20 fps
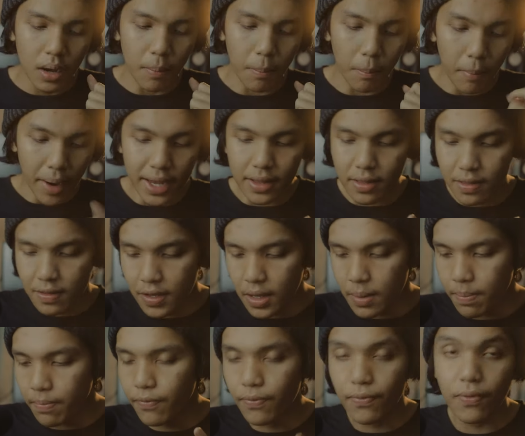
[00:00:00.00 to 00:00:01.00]
my
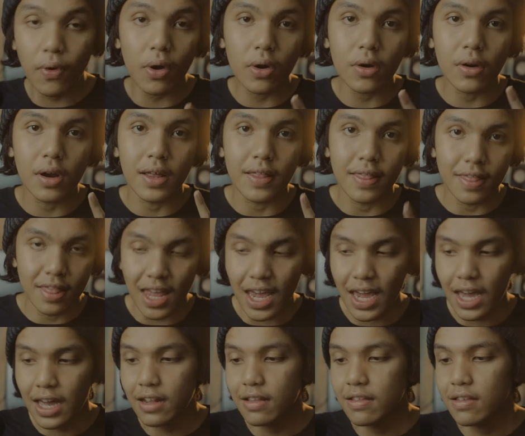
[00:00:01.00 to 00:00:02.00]
tip for
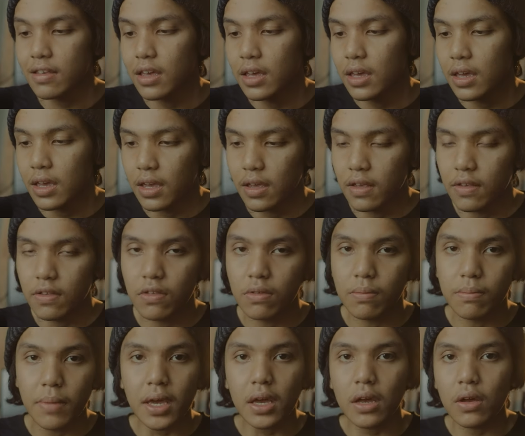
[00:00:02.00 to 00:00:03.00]
that
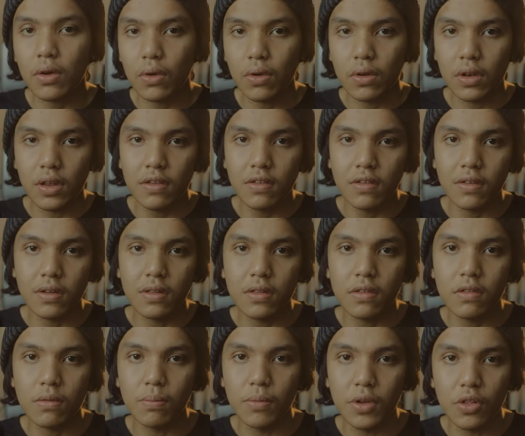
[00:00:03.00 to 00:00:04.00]
is make a good
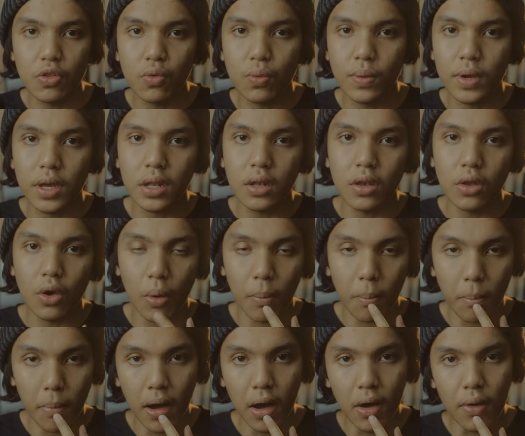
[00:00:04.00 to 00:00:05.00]
distance between your
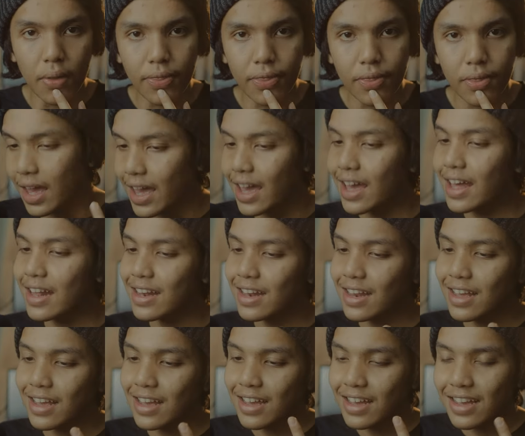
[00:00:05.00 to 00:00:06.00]
mouth and
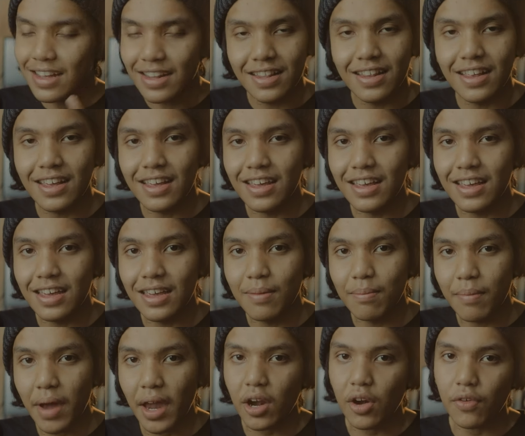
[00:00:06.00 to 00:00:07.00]
the
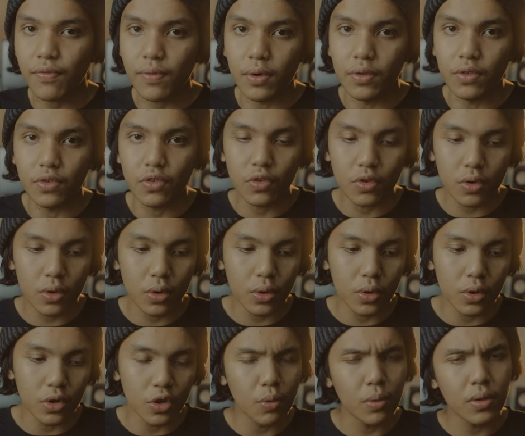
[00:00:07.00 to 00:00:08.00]
microphone
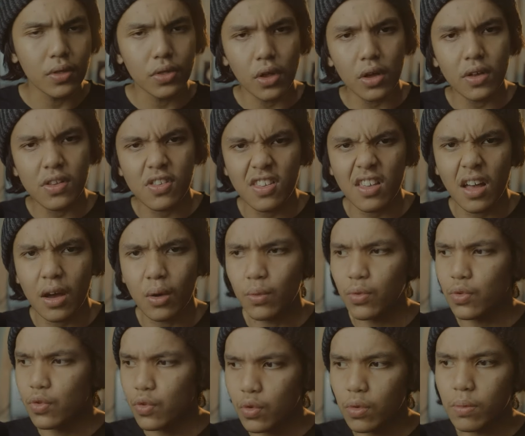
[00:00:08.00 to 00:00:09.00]
so you will not
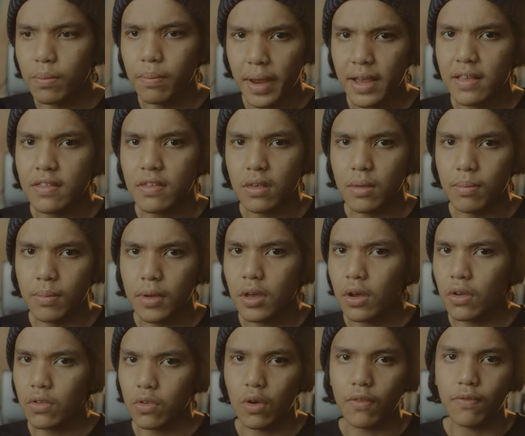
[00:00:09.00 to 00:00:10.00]
sound too bassy
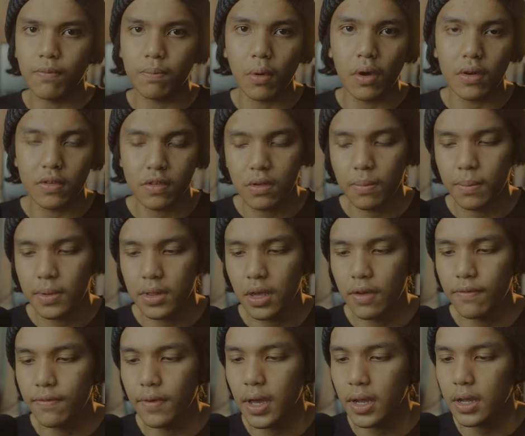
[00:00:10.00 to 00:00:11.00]
because of proximity
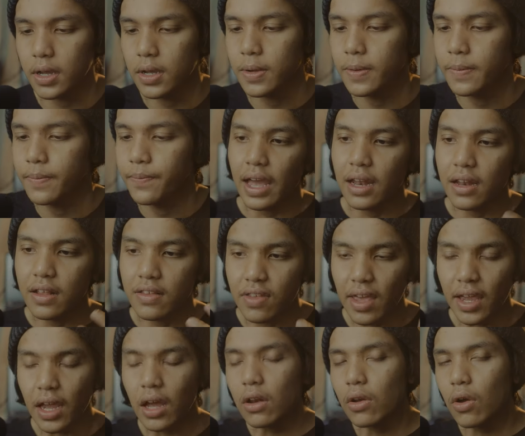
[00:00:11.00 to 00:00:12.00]
effect. And the
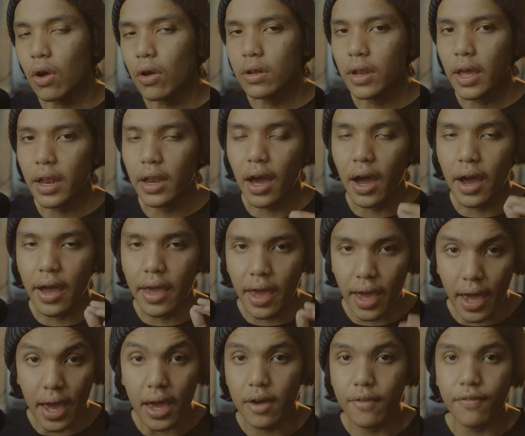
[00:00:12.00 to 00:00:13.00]
second con that I
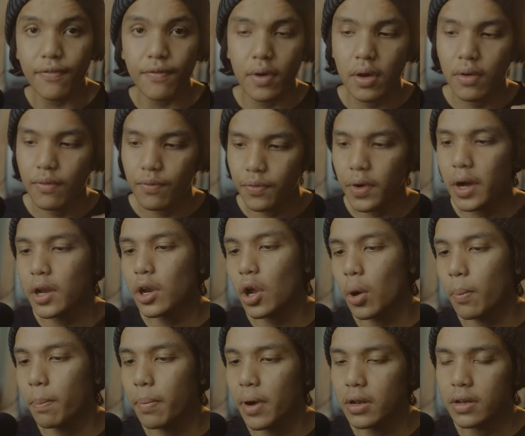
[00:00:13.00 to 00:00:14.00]
have found
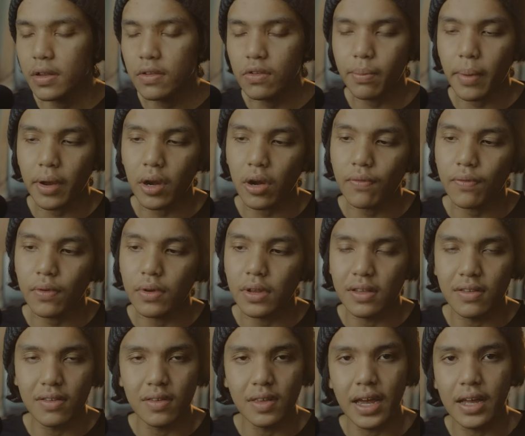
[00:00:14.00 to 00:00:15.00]
out about this microphone
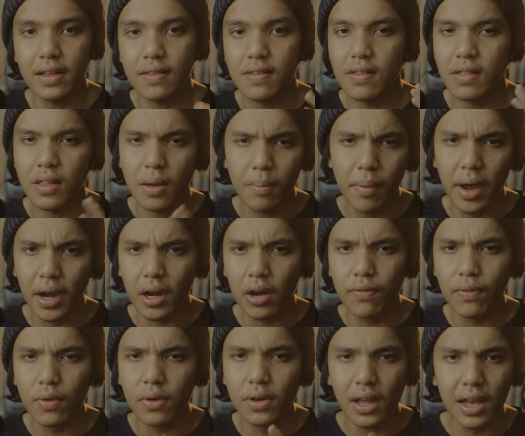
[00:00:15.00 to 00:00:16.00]
is that the
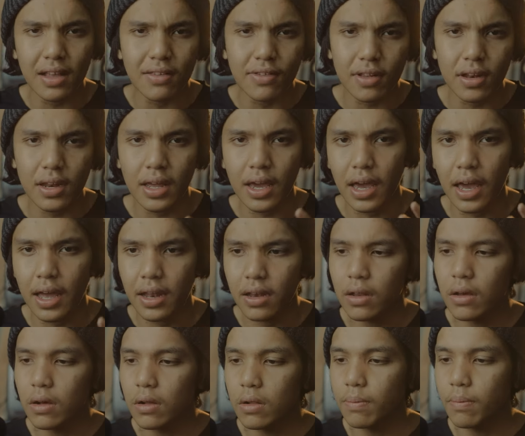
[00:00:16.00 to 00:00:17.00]
microphone doesn't
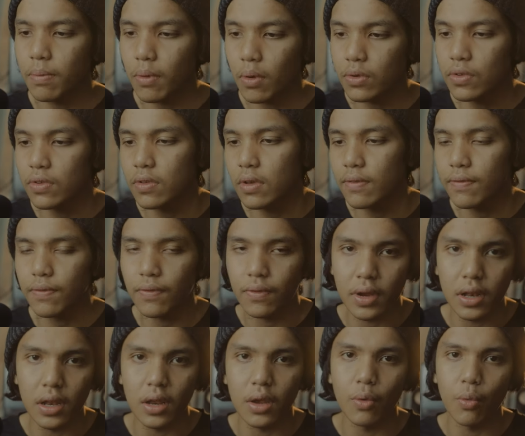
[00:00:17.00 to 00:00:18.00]
handle plosive
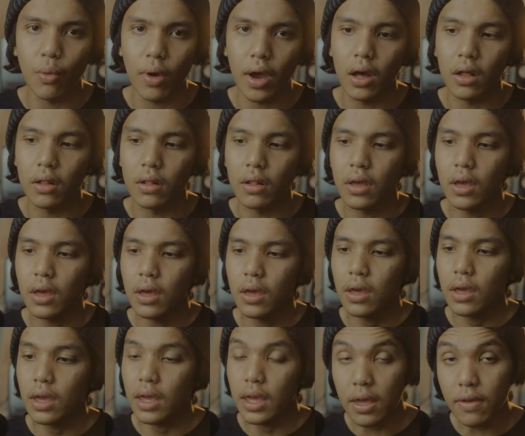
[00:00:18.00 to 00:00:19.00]
really well,
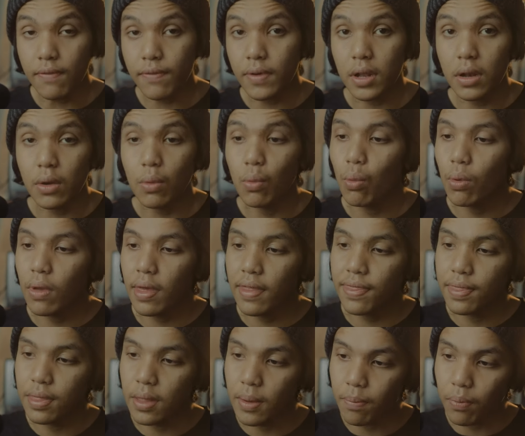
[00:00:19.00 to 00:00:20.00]
even
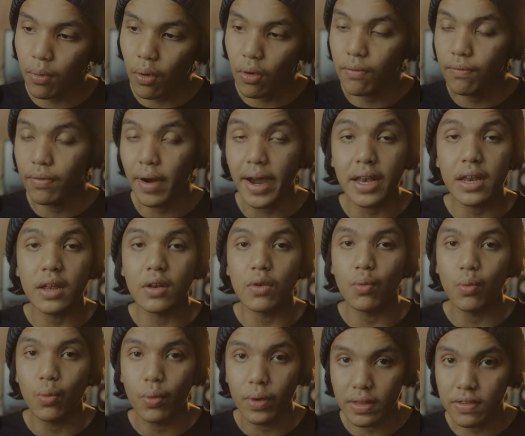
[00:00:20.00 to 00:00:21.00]
with the provided
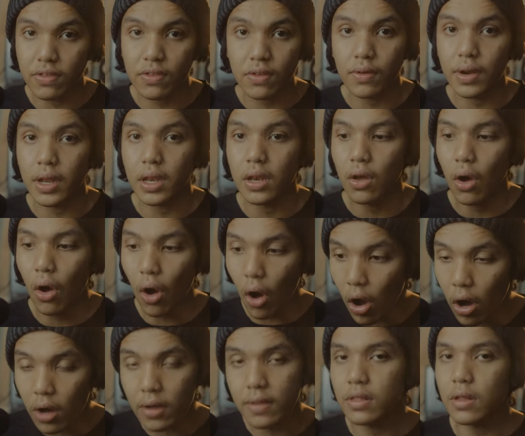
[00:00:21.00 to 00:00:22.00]
windscreen
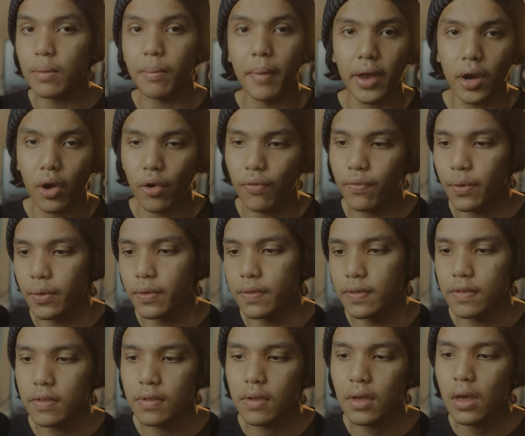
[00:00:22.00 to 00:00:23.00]
on the
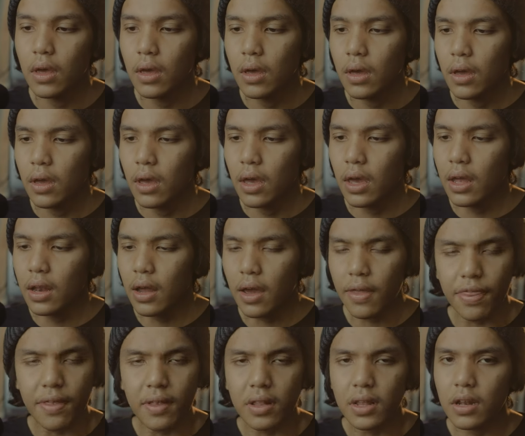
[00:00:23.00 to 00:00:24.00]
microphones. And
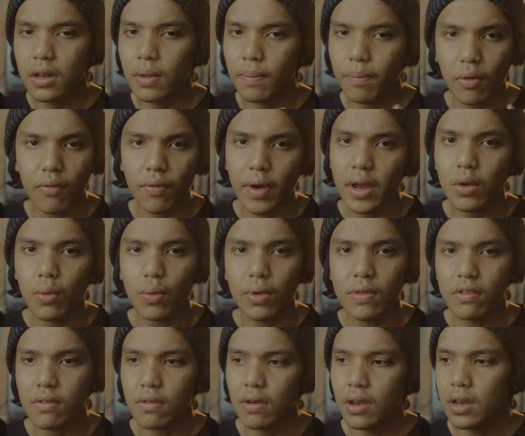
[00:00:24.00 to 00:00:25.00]
I think that the provided
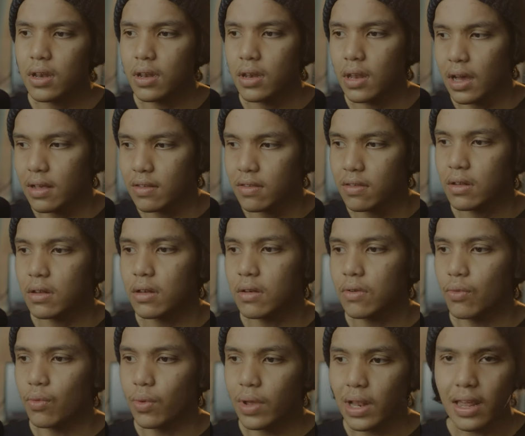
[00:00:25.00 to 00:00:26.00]
windscreen
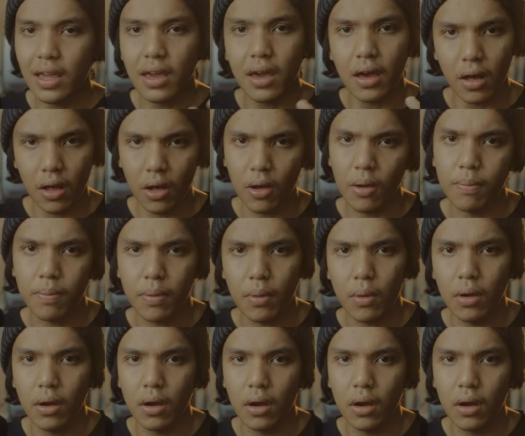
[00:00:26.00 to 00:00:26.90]
doesn't really help